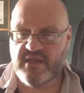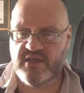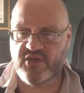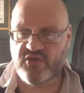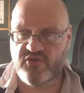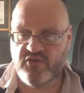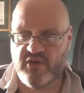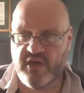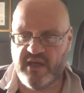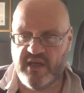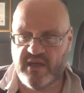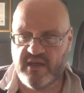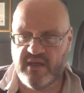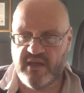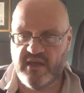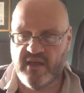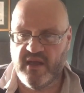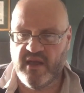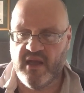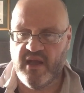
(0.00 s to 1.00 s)
destroyed it.
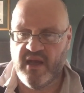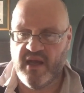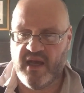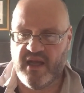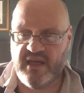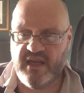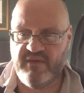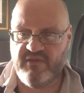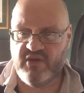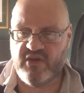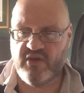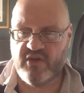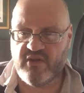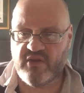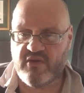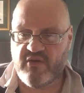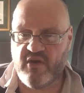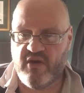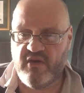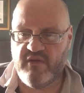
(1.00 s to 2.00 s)
And David took the
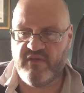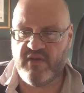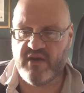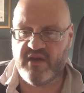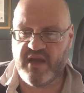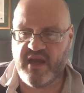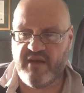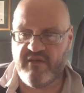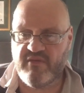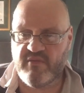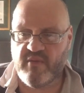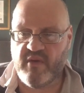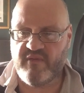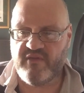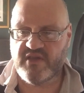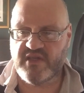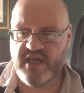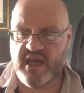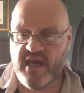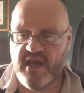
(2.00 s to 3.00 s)
crown of their king from off
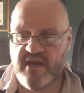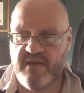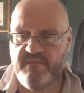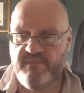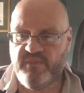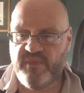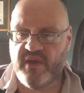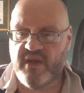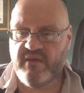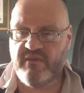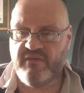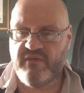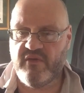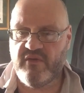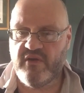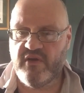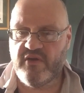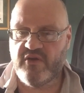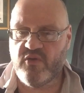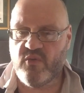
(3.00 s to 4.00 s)
his head, and
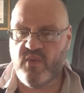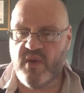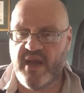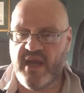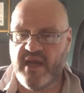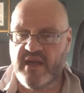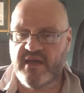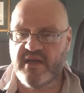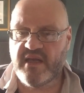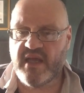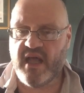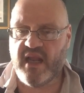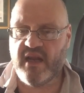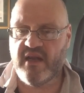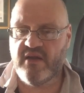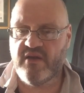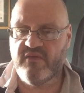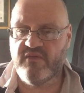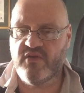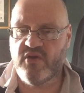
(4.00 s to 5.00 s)
found it to weigh a
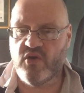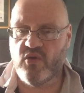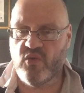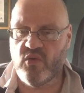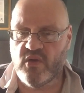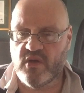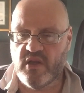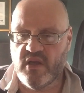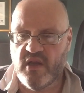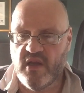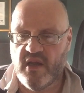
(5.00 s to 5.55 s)
talent of gold.